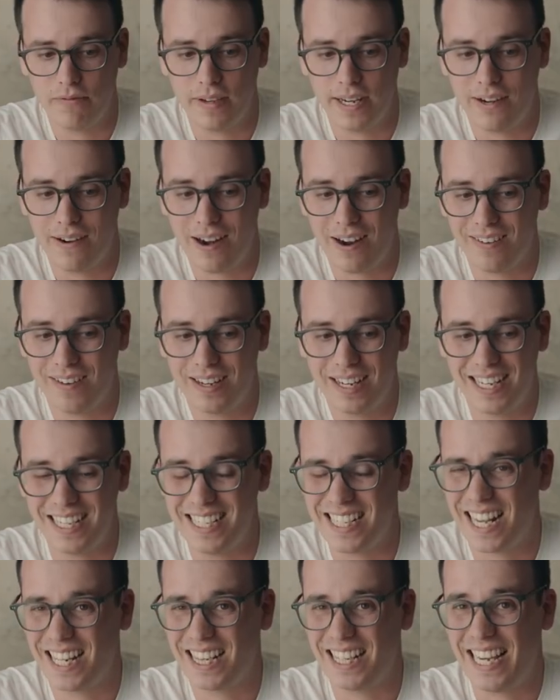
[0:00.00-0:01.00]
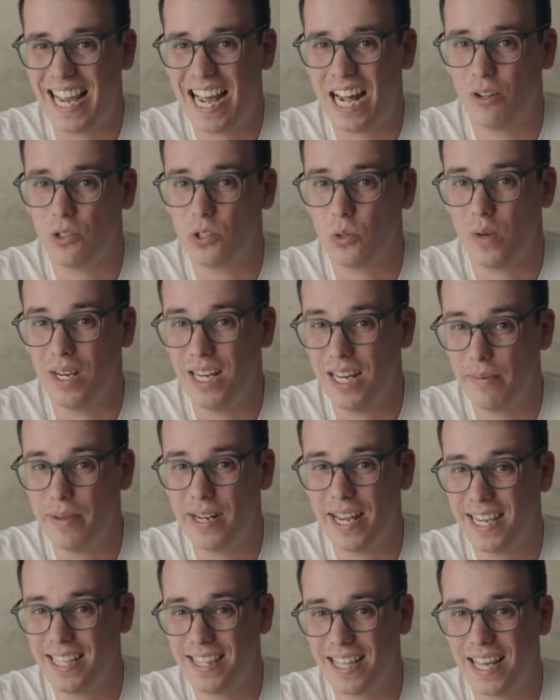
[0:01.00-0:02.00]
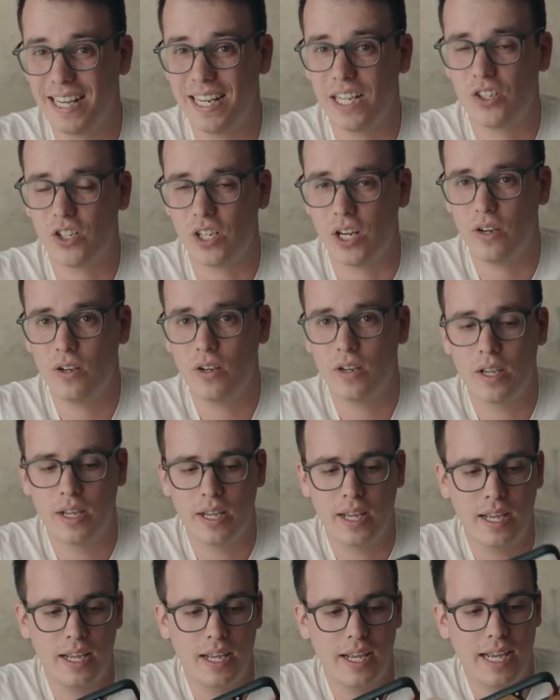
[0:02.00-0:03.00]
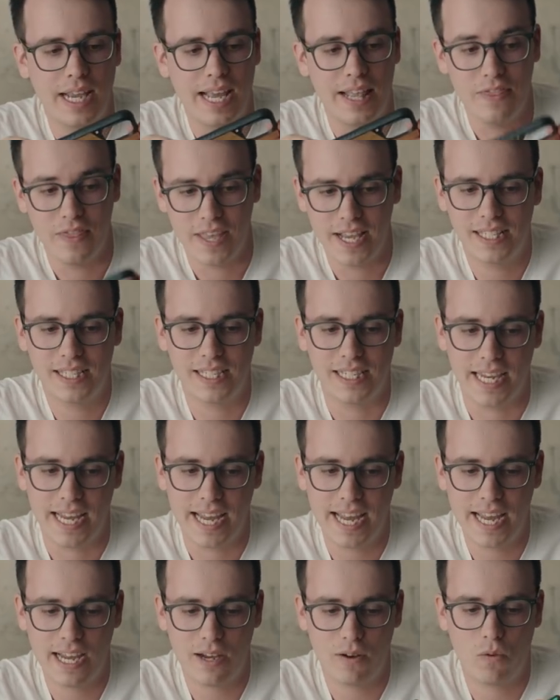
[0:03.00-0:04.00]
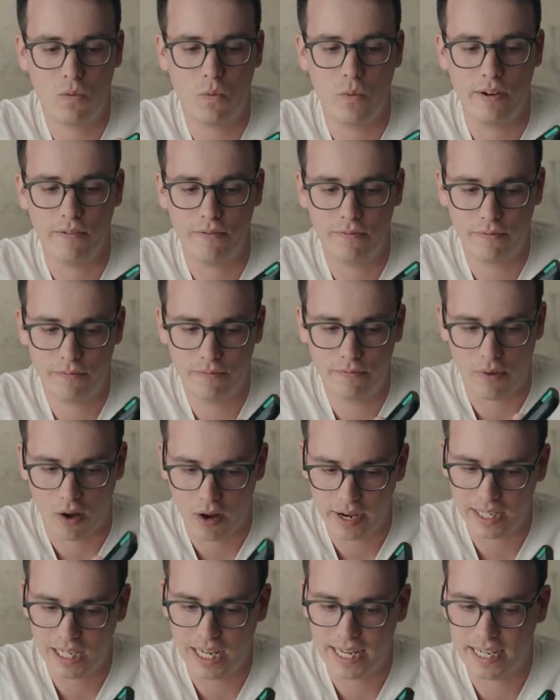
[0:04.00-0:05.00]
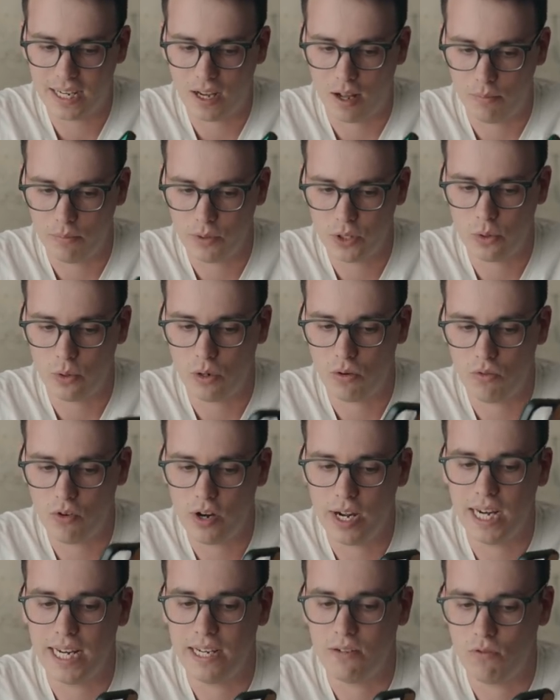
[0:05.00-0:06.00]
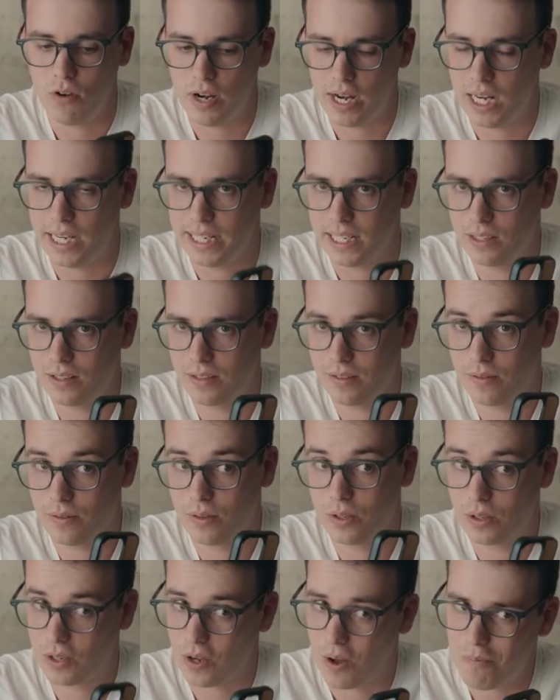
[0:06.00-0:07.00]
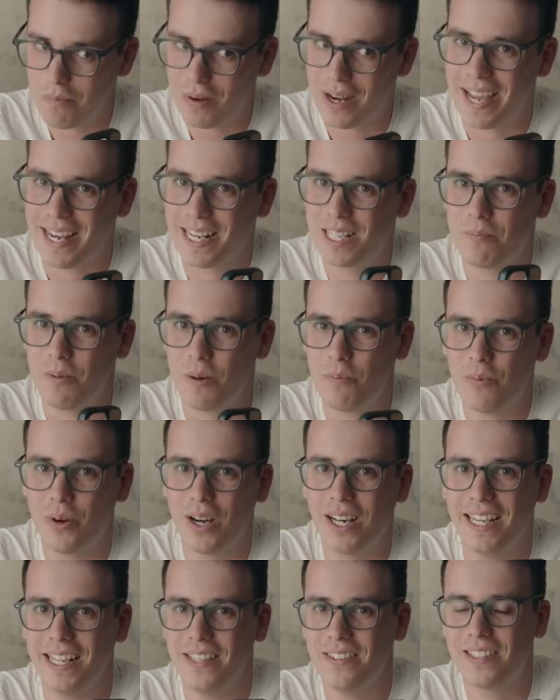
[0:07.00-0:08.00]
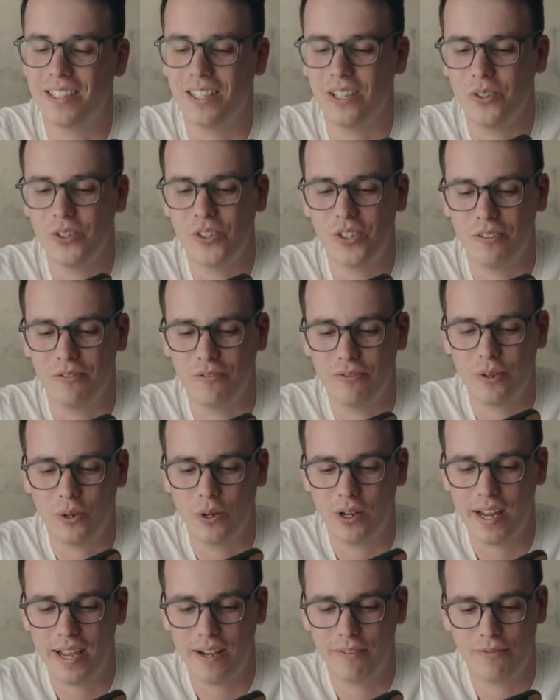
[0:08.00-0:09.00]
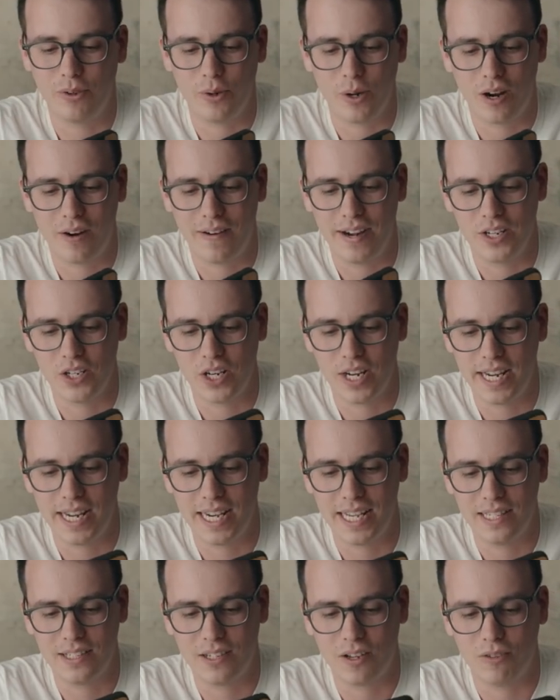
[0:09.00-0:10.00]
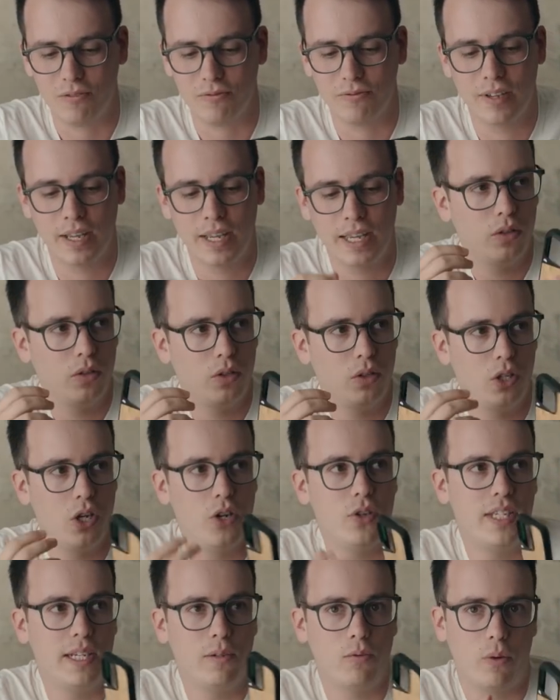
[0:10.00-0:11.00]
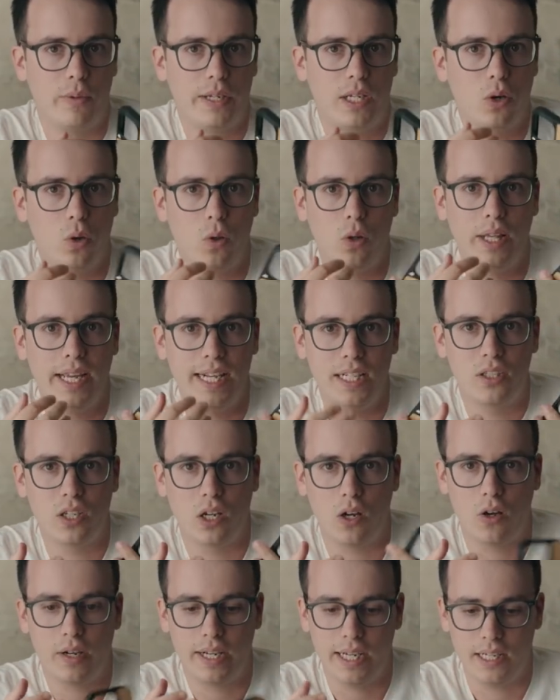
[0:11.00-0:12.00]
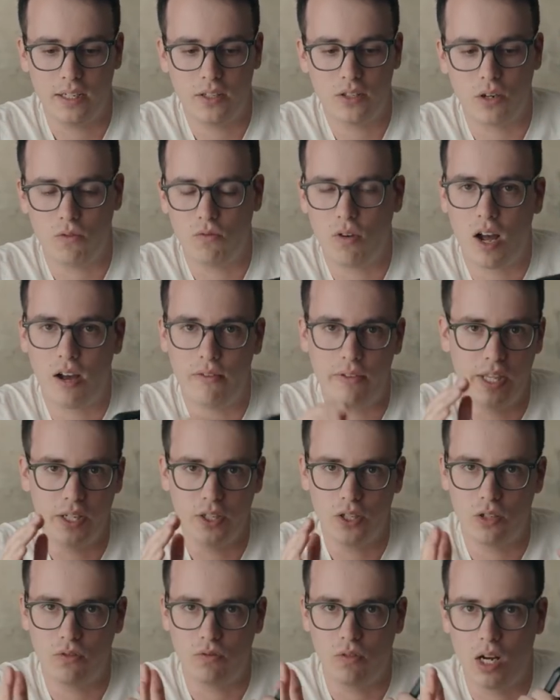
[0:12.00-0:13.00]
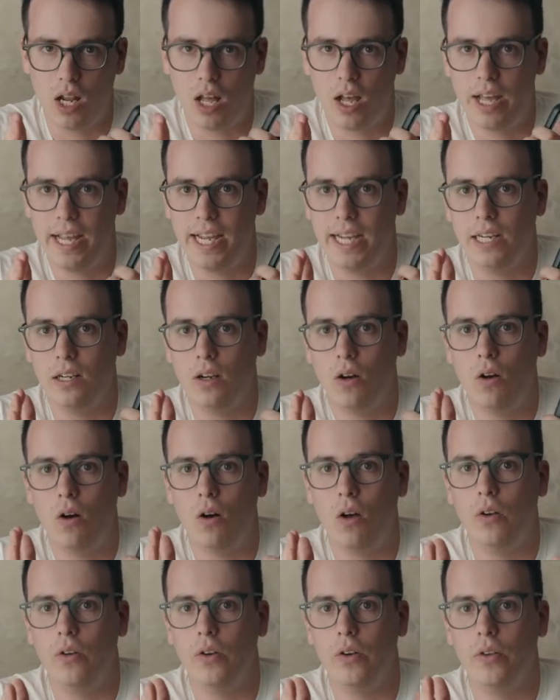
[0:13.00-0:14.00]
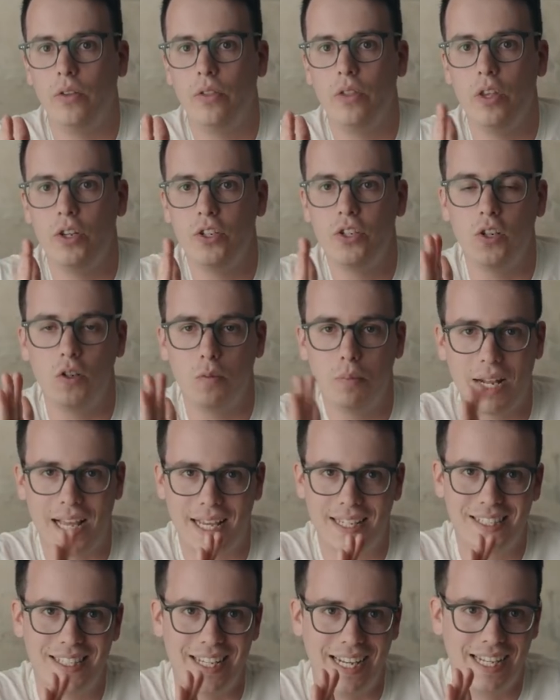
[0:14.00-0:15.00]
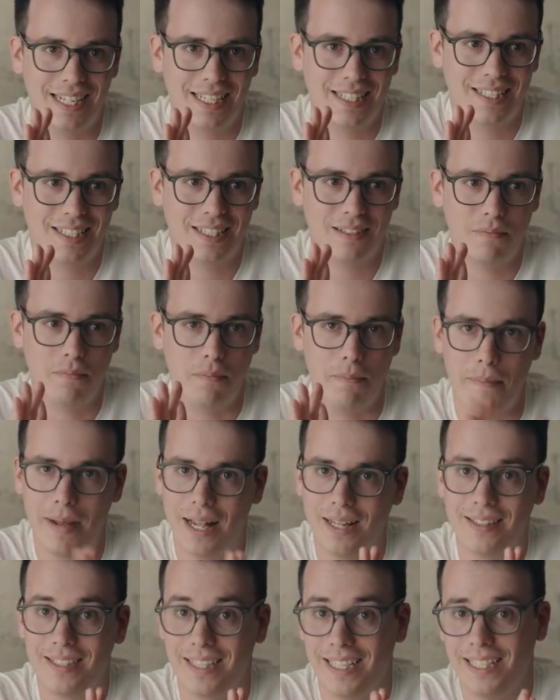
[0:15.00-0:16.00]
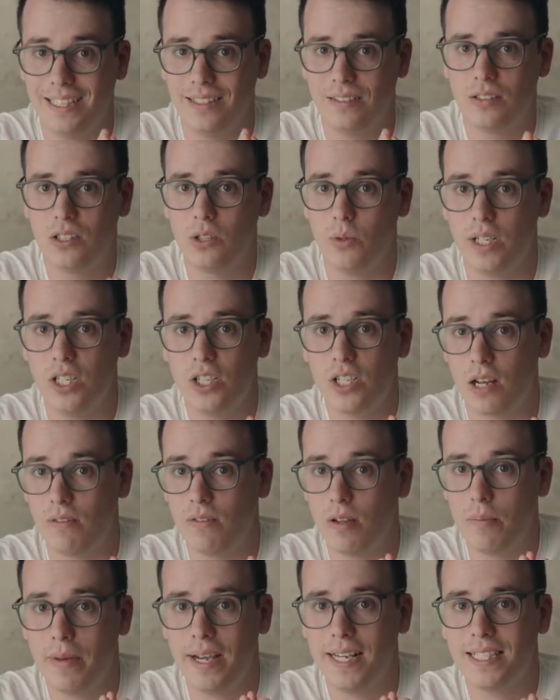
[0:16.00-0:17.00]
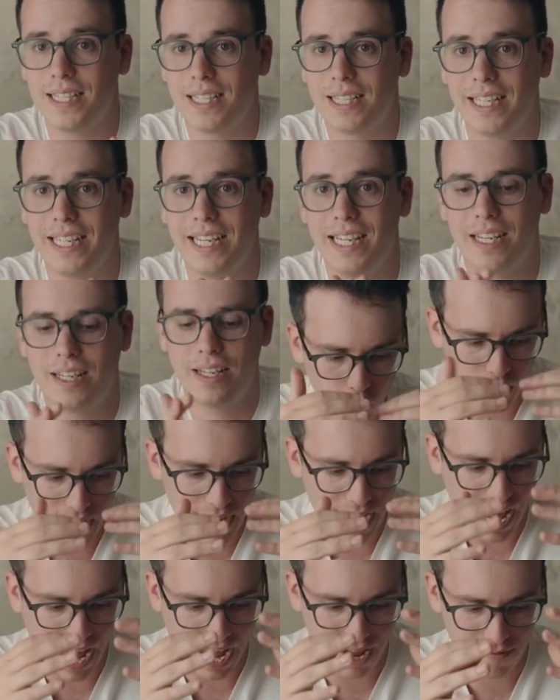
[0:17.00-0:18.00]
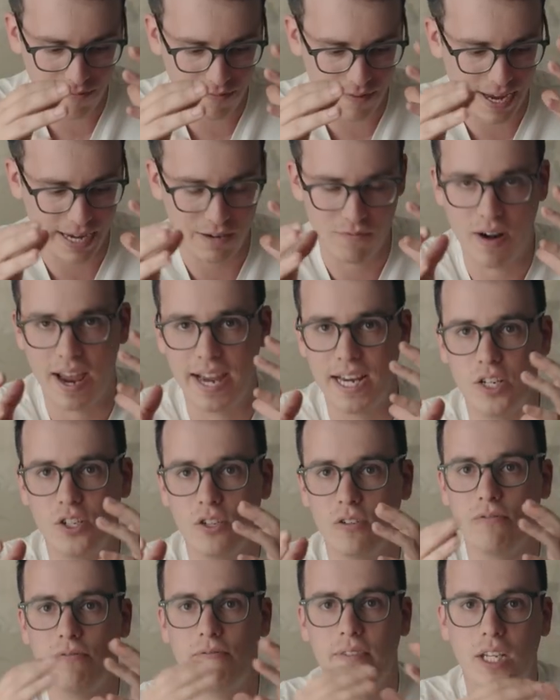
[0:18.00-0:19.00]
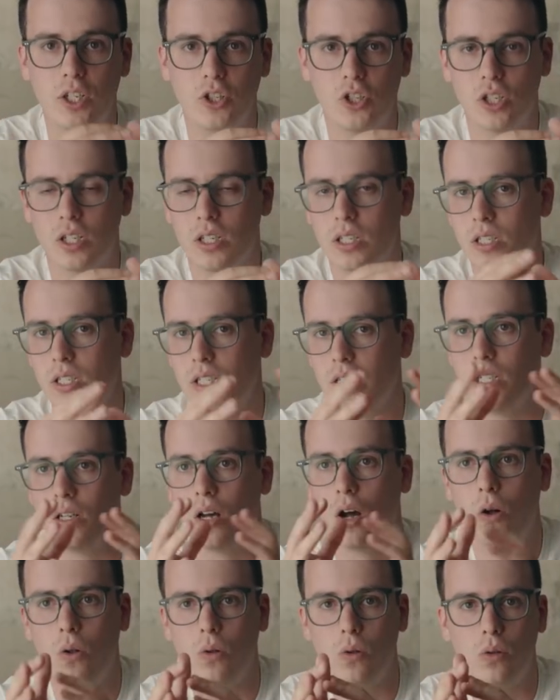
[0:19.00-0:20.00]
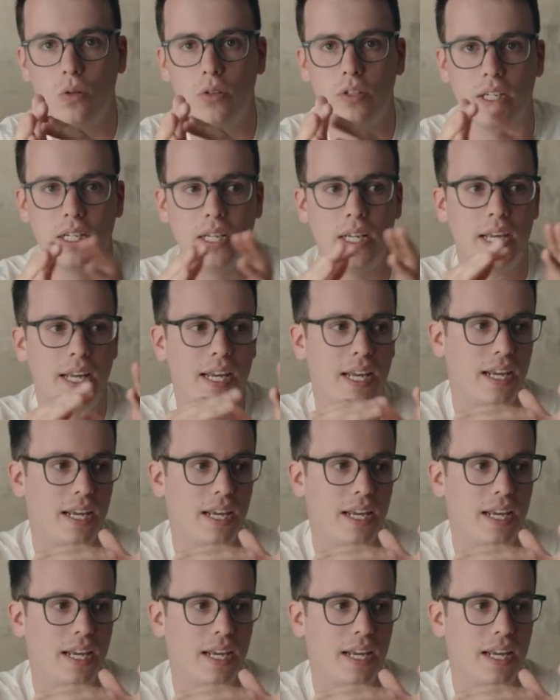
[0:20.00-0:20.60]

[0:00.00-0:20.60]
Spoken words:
figure out exactly how to eliminate that issue. And this year, we've finally come to a really, really complex but brilliant solution through our engineers of using what we call interlocking. So rather than just relying on the two plastics melting to each other, basically, we have a range of features and holes and